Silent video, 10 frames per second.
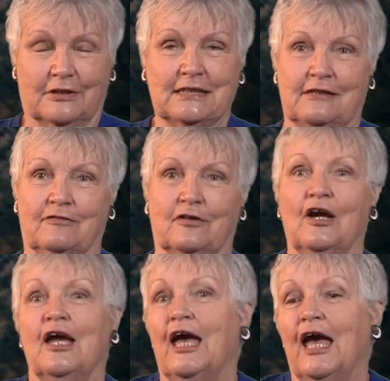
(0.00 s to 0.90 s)
receiver
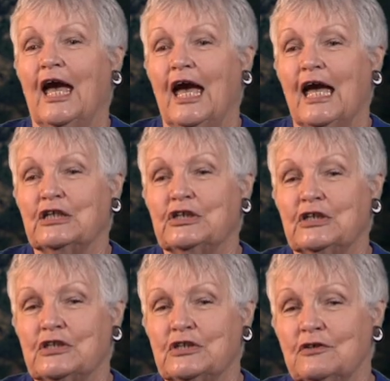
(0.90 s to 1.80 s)
and
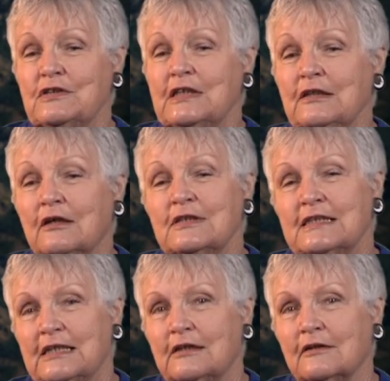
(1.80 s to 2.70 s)
she's using those
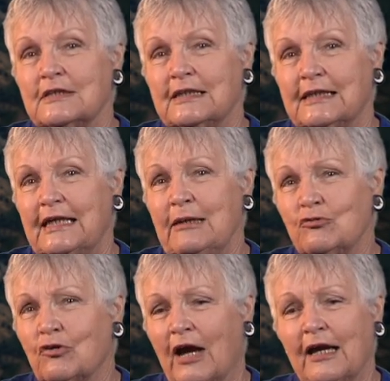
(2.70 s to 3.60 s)
signals to keep
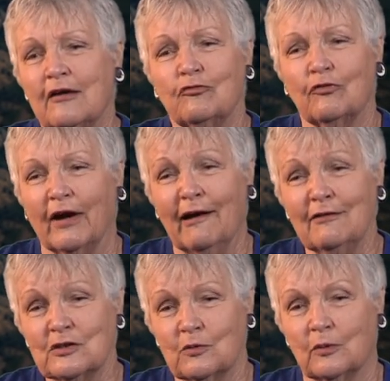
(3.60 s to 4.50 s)
track of
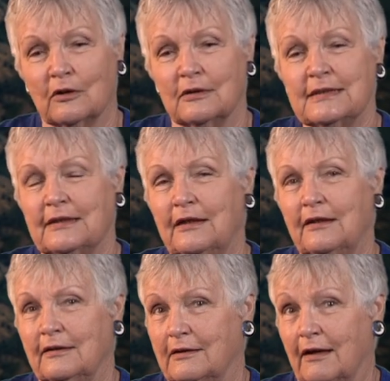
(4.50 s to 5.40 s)
ground squirrels
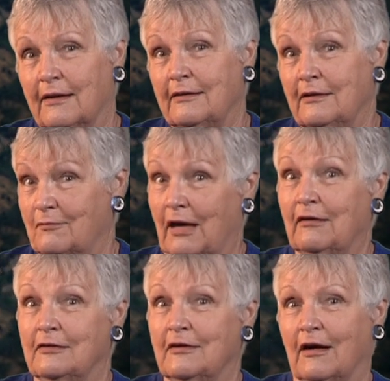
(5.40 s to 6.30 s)
in Gothic
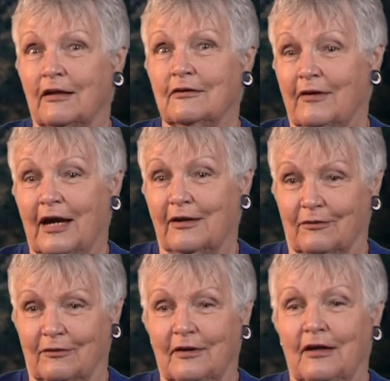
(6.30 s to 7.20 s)
Mountain,
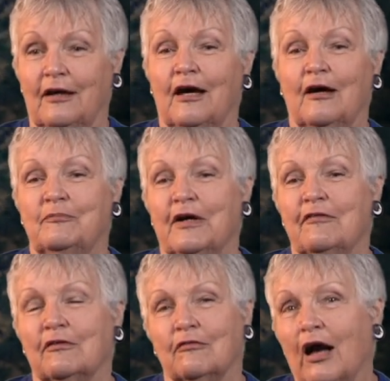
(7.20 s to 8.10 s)
Colorado,
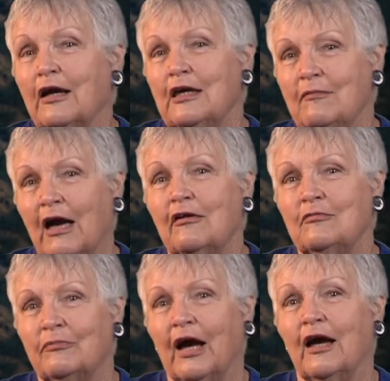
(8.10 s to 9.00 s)
above the Rocky
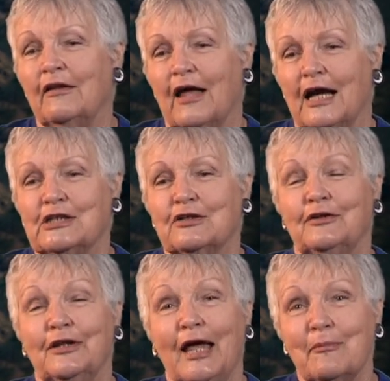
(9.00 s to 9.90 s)
Mountain
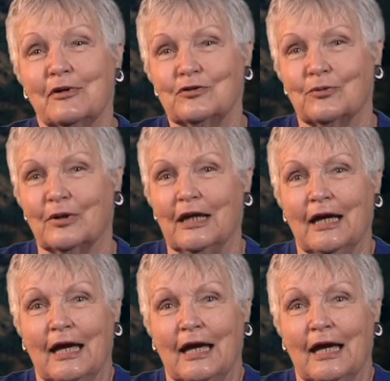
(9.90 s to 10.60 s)
Biological Laboratory.